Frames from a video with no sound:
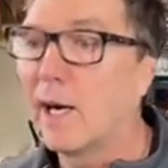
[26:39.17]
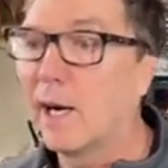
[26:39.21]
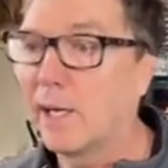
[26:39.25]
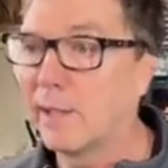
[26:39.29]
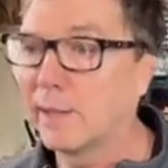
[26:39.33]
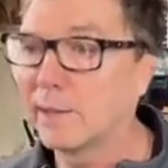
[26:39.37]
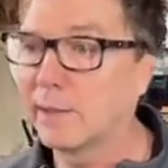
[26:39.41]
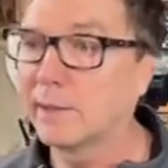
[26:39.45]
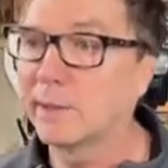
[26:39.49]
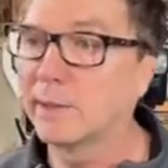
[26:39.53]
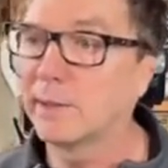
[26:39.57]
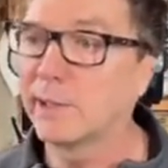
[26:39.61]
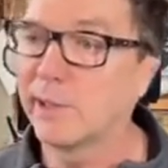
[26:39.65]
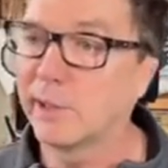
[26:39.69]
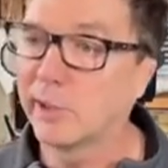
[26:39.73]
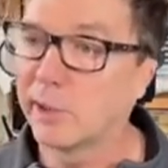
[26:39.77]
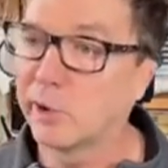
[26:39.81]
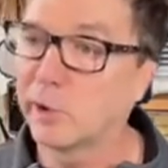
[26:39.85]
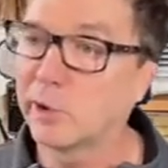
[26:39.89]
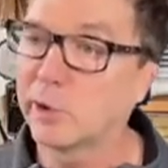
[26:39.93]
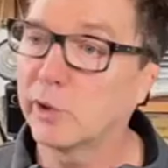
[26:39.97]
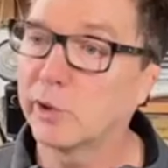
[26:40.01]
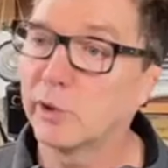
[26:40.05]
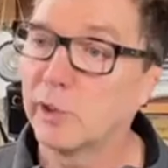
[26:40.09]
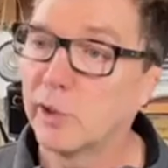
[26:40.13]

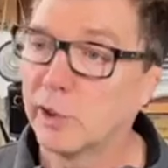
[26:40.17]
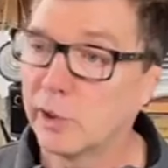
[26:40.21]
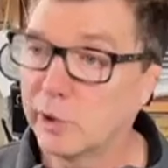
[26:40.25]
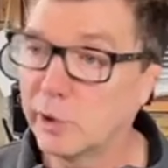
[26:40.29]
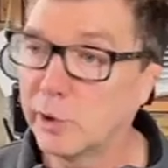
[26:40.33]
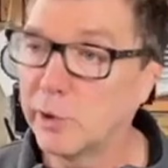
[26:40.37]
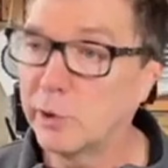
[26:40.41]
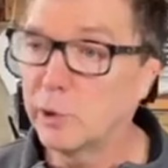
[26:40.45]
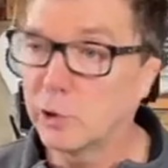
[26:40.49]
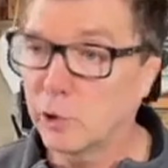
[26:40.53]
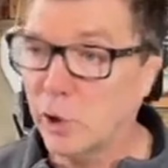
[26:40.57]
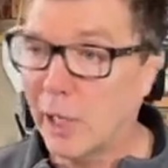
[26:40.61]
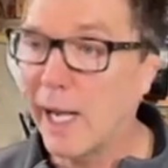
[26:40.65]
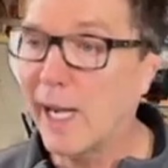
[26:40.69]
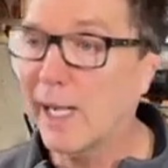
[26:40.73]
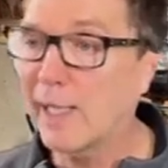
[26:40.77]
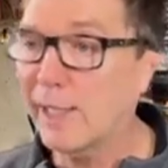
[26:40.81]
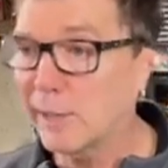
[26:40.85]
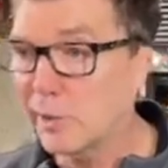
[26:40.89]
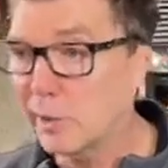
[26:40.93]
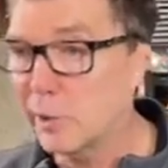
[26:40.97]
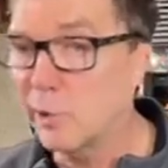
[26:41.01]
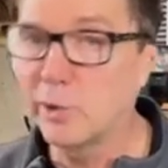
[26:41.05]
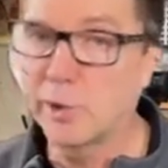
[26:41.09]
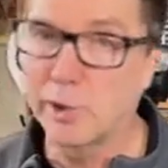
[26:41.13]
until you try
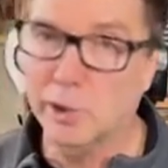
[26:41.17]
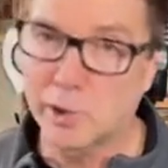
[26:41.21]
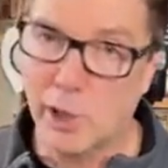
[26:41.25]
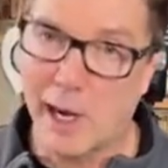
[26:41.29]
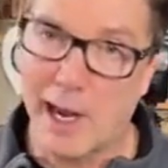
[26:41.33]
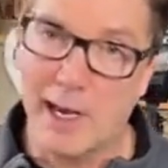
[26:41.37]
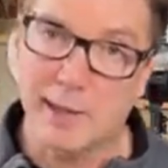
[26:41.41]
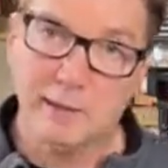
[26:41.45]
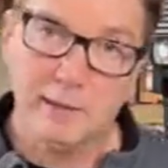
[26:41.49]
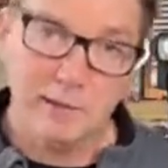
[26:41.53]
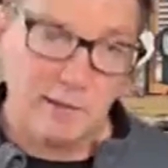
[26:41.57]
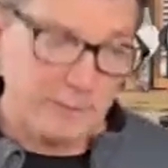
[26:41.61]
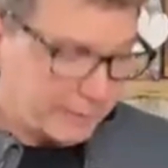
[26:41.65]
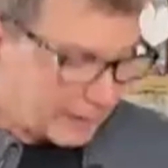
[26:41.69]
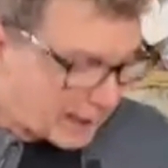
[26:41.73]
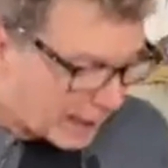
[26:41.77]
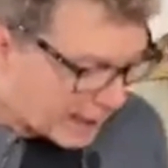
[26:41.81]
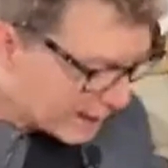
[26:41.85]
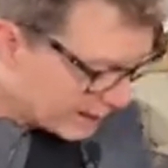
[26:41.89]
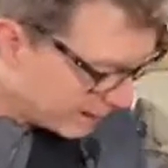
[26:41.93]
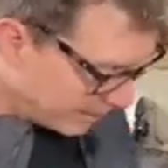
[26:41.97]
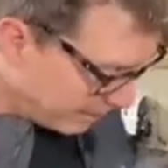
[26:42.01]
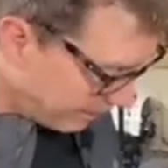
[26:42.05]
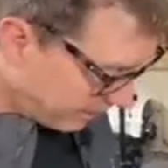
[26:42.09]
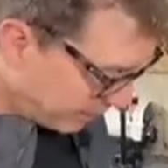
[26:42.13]
and do the triangle of
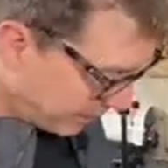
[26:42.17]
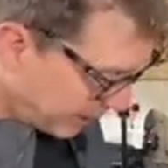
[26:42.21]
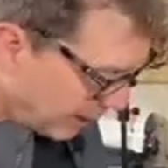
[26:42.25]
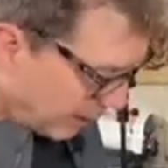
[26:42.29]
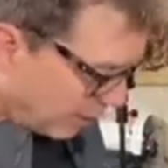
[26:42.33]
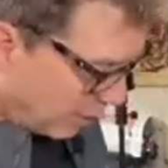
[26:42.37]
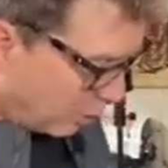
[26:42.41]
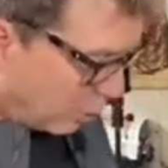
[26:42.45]
light,